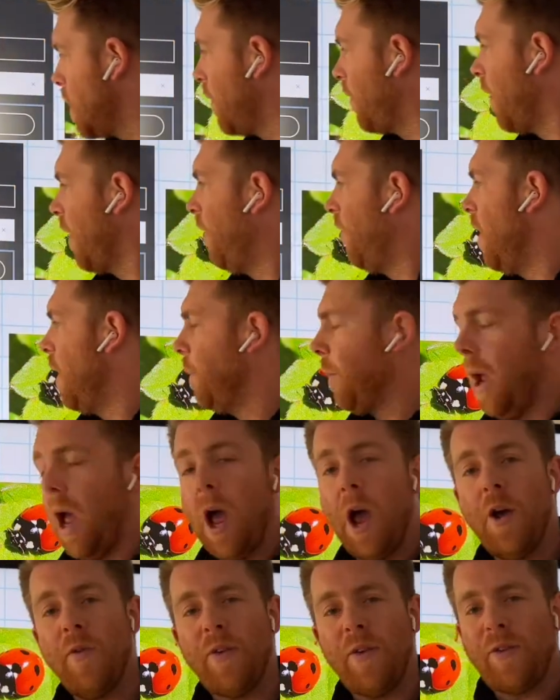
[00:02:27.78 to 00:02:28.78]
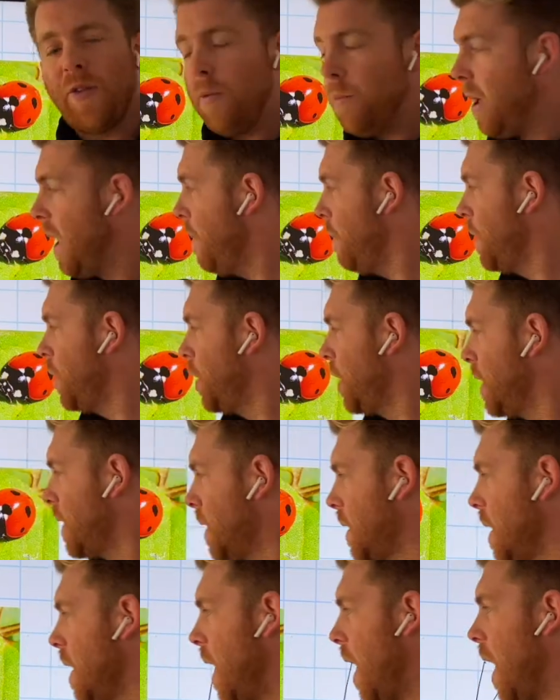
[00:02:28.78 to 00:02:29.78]
if I flip over from
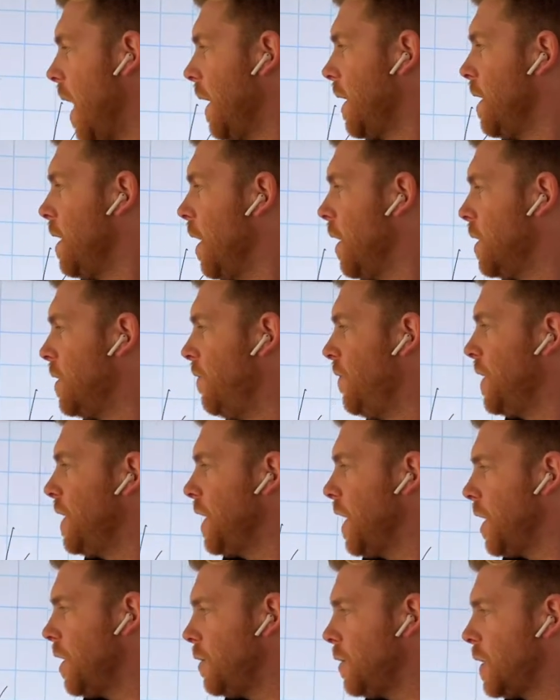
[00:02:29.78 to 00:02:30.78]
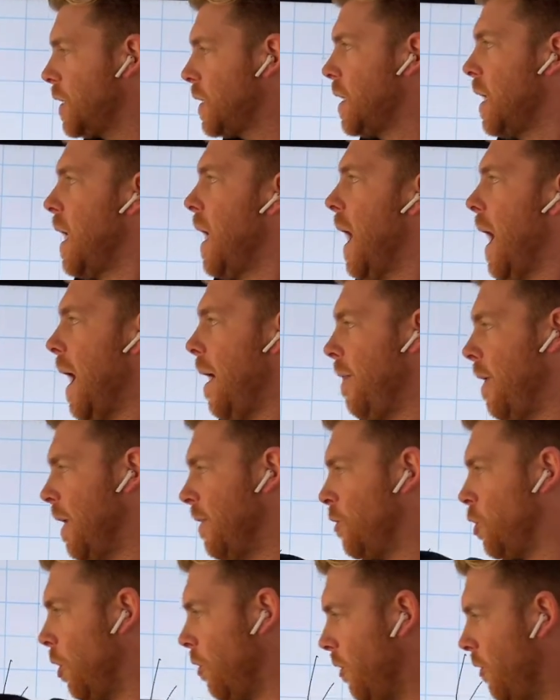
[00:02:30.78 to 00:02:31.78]
images, I can go to videos, and then I've
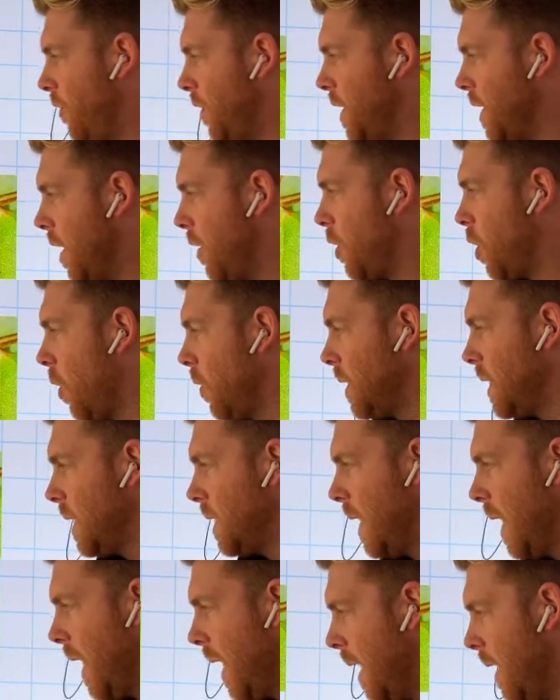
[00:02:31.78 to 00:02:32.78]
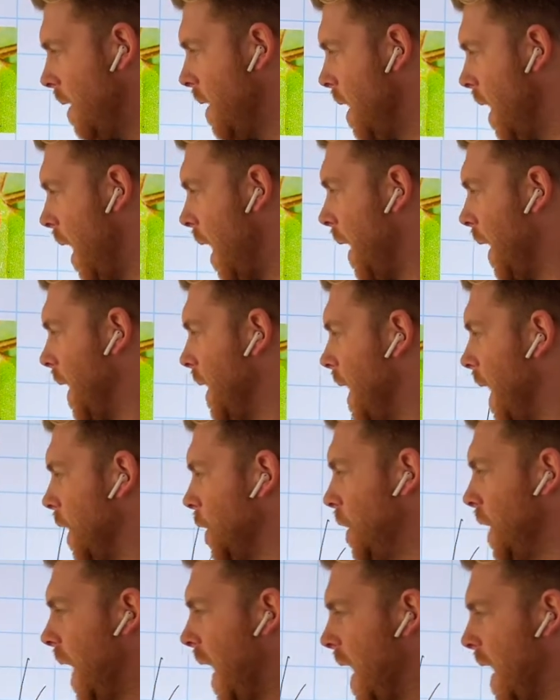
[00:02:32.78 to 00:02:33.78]
got the video content here. I can
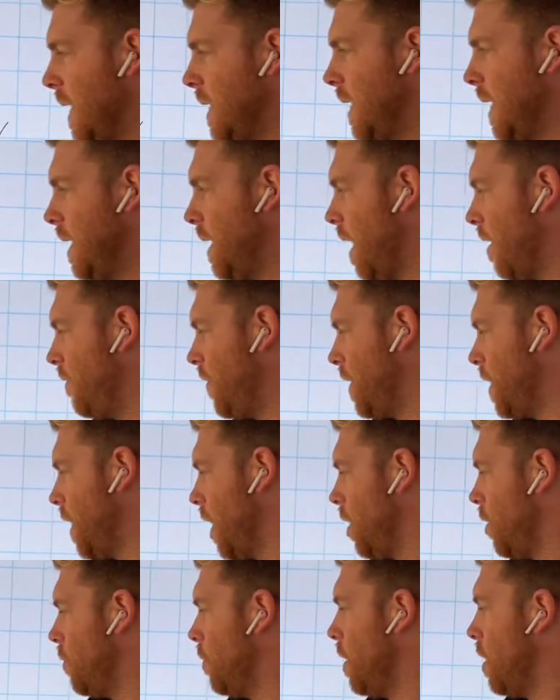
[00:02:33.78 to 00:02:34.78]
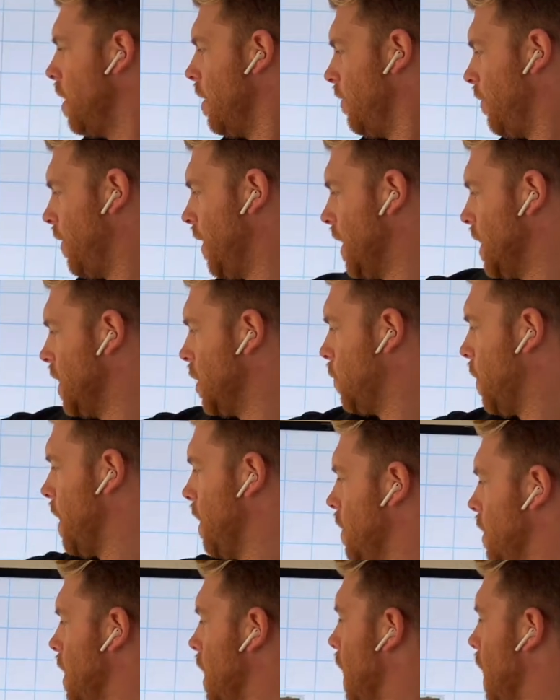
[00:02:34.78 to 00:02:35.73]
actually add in a video for this as well.